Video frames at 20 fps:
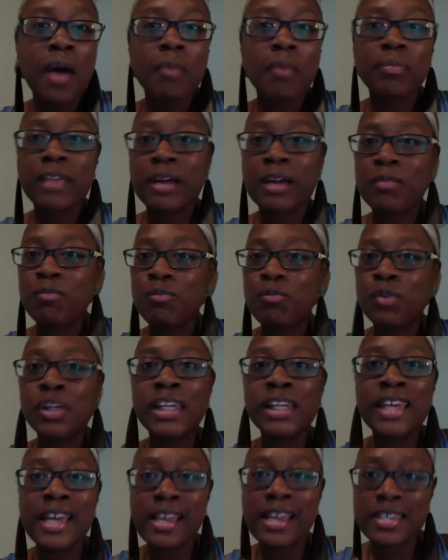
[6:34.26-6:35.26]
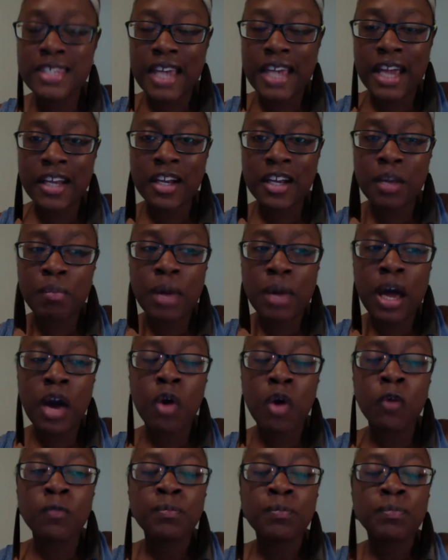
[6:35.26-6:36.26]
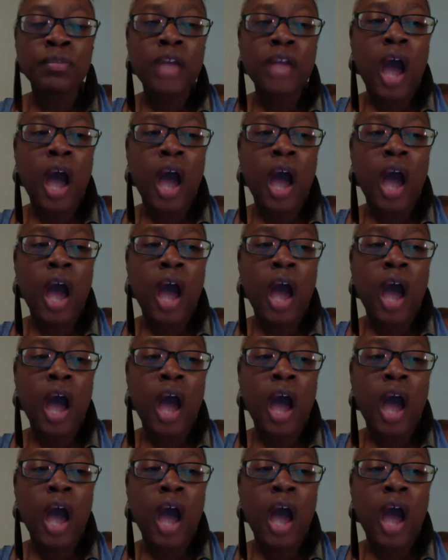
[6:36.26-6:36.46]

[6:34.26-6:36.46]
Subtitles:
I'm really excited about